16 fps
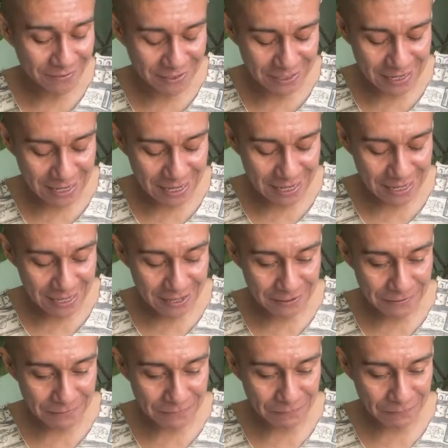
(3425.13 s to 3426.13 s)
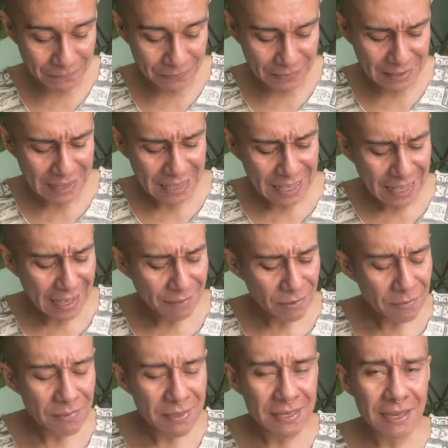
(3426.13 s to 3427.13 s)
today, I
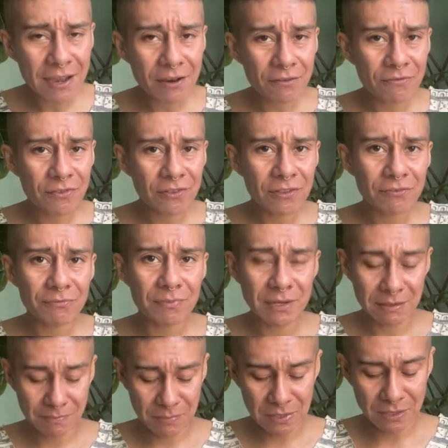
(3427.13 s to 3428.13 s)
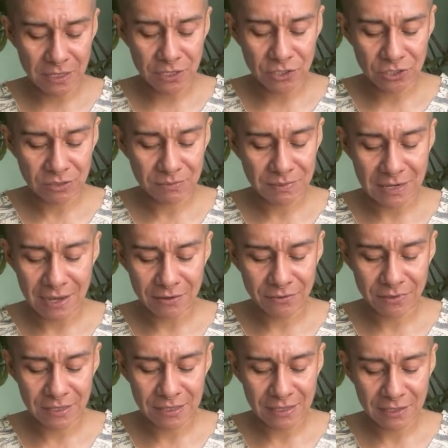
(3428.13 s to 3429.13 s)
mean, be careful of manipulation, but I
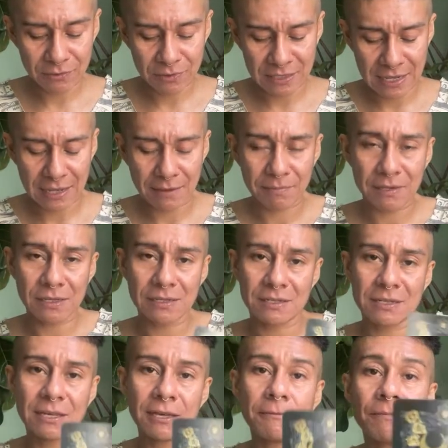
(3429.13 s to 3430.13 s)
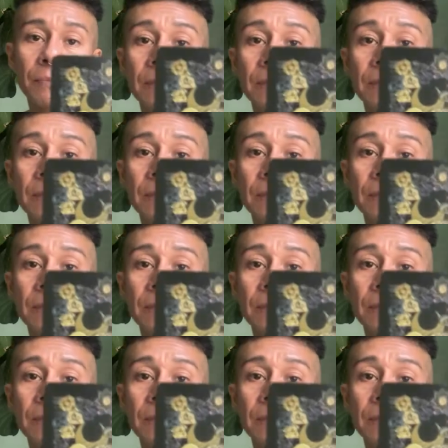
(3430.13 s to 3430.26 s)
don't think that's what's happening today.